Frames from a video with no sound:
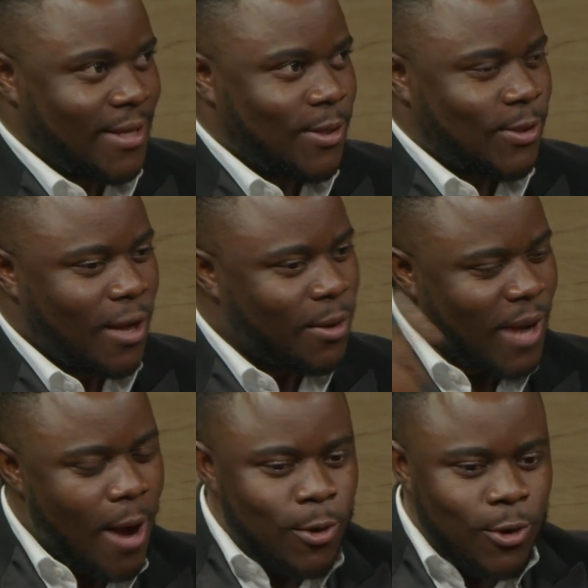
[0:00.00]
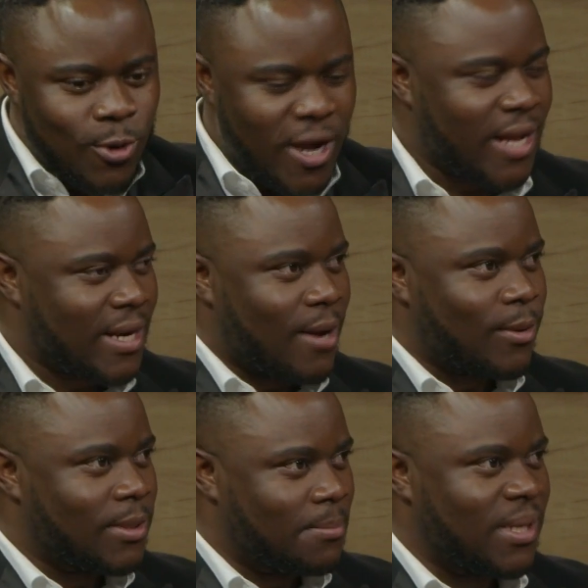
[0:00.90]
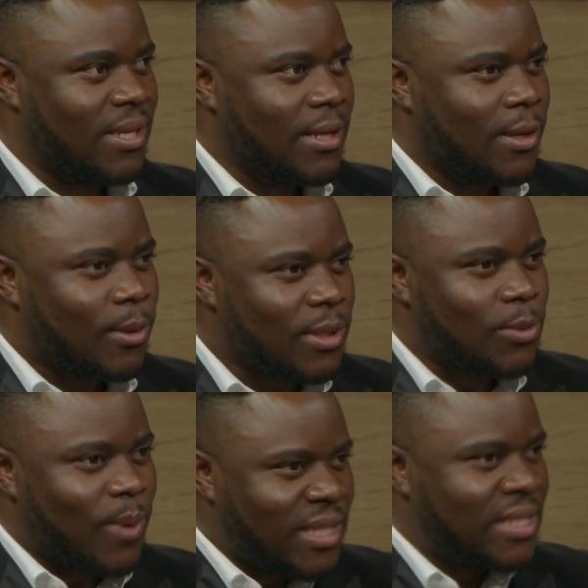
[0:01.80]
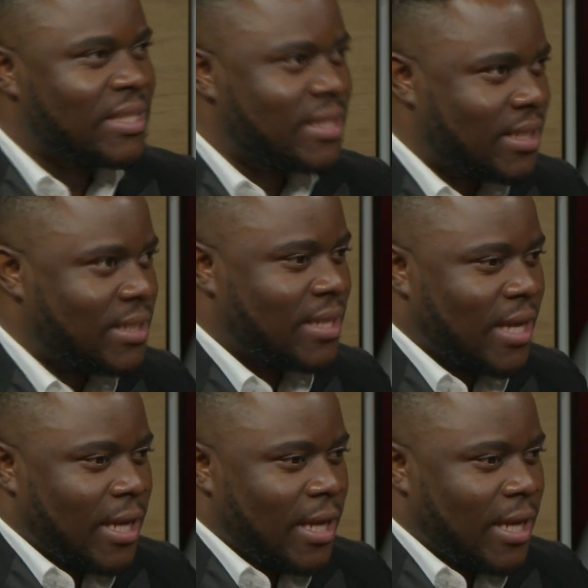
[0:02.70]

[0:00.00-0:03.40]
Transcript: So I will look around me. What is it?